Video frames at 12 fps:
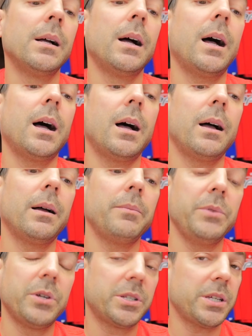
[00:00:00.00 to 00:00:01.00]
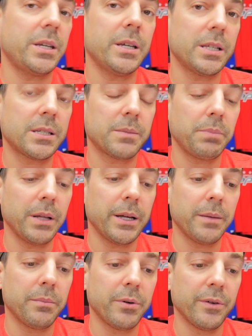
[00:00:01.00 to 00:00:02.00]
Um, you can see his play
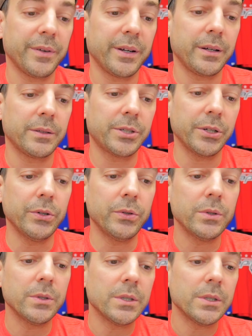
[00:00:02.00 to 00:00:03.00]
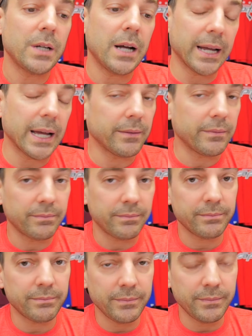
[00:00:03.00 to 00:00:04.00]
improving too. Again,
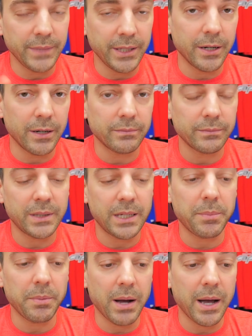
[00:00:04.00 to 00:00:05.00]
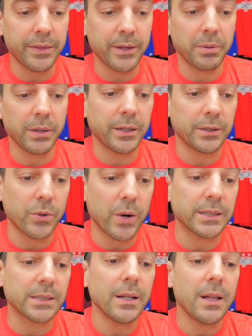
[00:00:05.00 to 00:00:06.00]
you know, keep in mind they're playing
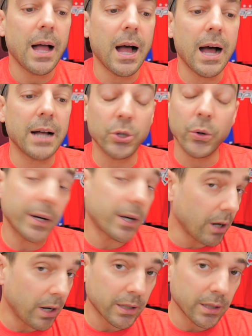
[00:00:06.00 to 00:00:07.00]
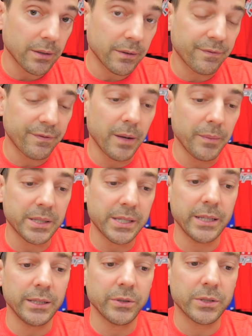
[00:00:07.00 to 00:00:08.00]
twice. Uh, Torrey Krug from the
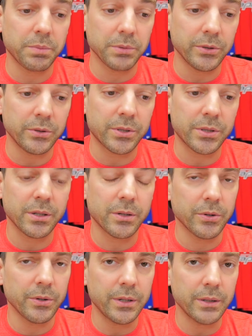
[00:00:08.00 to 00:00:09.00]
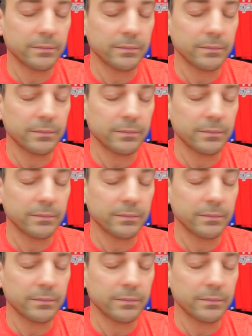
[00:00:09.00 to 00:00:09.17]
Saint Louis Blues. Krug?